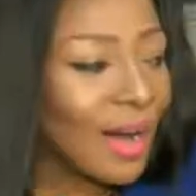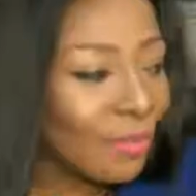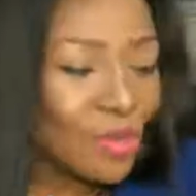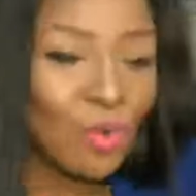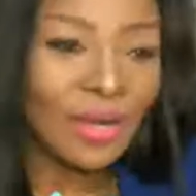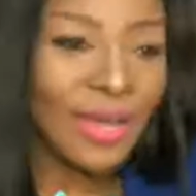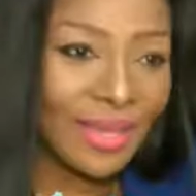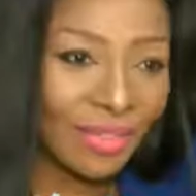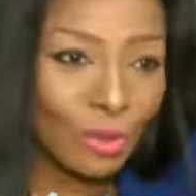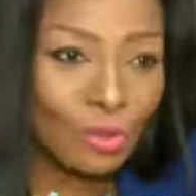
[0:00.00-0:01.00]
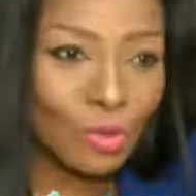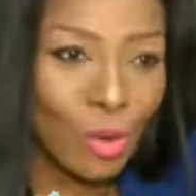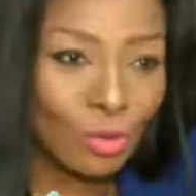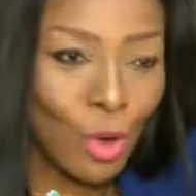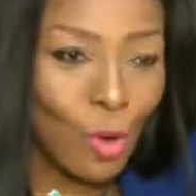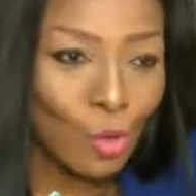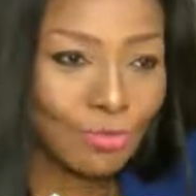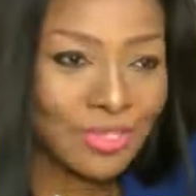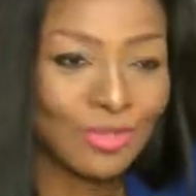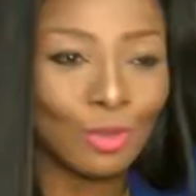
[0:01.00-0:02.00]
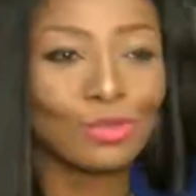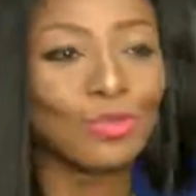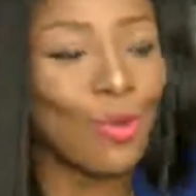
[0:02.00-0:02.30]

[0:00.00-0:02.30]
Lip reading: You and I, those who own homes, those who